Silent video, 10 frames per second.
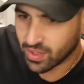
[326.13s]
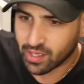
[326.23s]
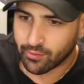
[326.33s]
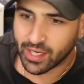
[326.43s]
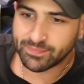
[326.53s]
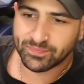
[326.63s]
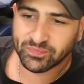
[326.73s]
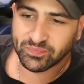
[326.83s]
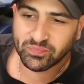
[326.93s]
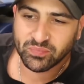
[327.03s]
she's running around.
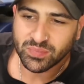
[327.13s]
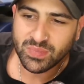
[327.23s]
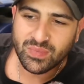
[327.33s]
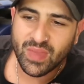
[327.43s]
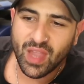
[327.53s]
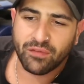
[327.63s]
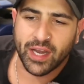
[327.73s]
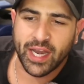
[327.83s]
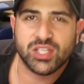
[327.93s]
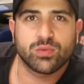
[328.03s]
A
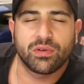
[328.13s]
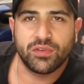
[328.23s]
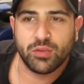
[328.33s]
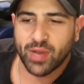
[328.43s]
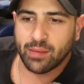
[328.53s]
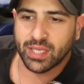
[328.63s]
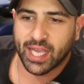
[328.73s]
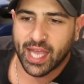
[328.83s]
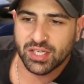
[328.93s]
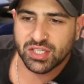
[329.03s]
financial review
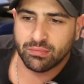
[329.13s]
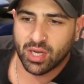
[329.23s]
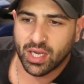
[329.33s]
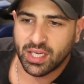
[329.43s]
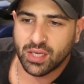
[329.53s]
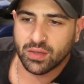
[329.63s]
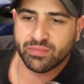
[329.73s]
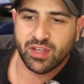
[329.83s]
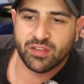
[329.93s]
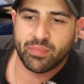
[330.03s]
publication by Neil
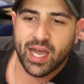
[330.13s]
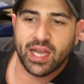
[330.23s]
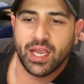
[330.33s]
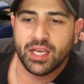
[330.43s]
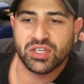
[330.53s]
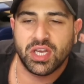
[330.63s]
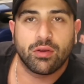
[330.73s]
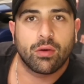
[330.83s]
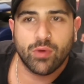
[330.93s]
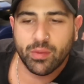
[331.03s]
Smith, partner
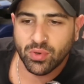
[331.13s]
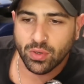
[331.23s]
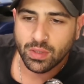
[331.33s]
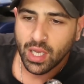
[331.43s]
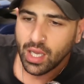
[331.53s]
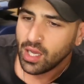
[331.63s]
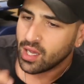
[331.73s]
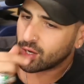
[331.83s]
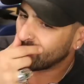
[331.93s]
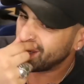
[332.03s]
engineer at Ripple.
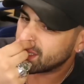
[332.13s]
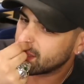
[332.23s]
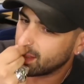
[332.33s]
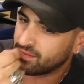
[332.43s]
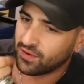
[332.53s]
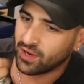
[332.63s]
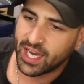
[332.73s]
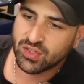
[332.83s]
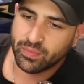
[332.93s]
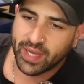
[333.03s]
According to the
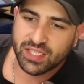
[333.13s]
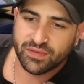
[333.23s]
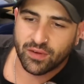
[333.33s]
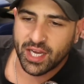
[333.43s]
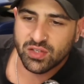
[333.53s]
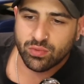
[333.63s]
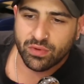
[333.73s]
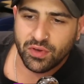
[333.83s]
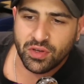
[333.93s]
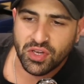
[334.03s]
financial-based financial
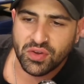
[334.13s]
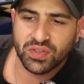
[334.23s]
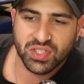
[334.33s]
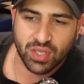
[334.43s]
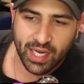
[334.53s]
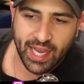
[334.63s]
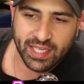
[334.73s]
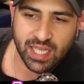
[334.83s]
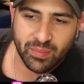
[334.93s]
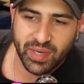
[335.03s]
review news site,
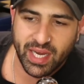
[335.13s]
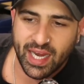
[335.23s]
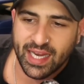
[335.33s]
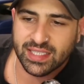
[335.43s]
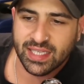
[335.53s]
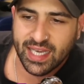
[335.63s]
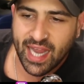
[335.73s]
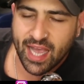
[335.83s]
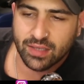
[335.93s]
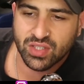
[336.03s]
XRP is
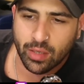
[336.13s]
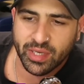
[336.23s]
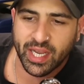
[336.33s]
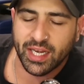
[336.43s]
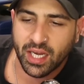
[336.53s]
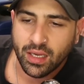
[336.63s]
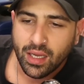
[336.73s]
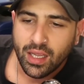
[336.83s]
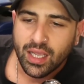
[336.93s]
now dominating